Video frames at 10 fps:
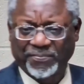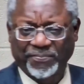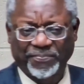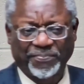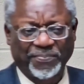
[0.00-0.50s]

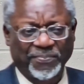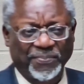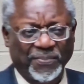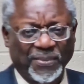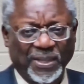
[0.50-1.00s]

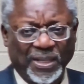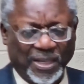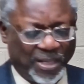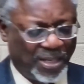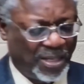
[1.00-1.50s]

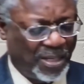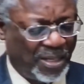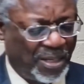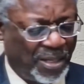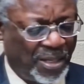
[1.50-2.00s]

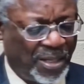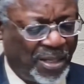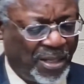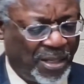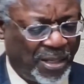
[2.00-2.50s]

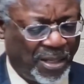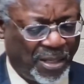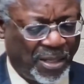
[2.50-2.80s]
Nobody speaks.